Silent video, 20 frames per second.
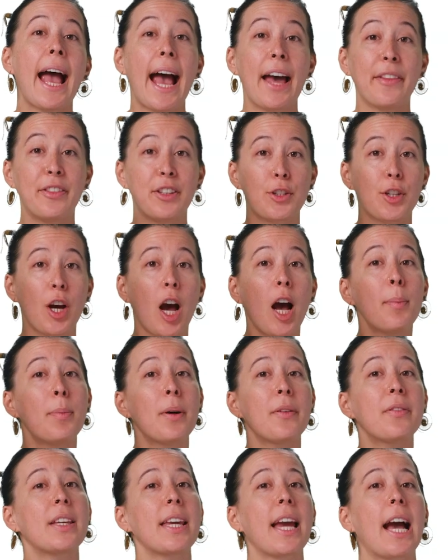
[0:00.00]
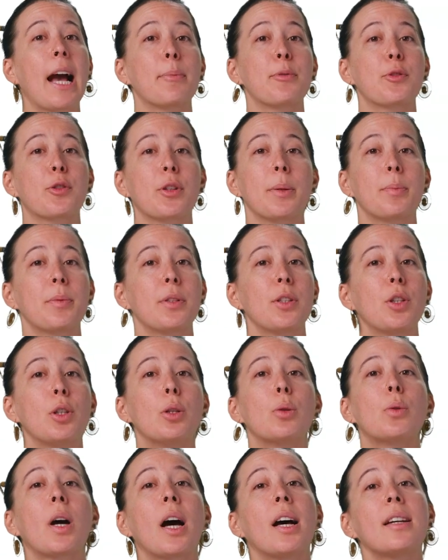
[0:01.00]
At the top of the app script,
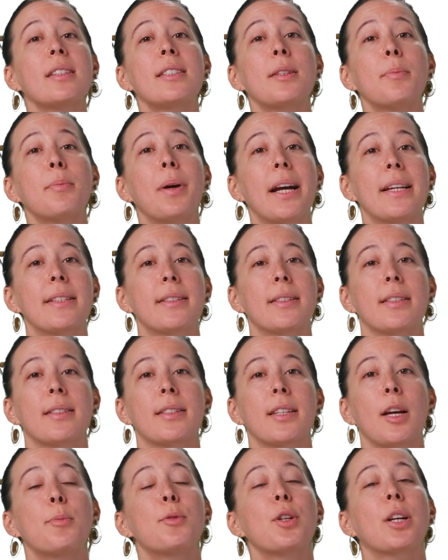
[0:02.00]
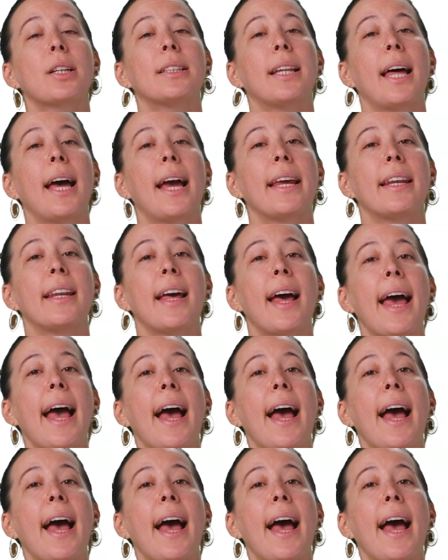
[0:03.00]
you customize the subject line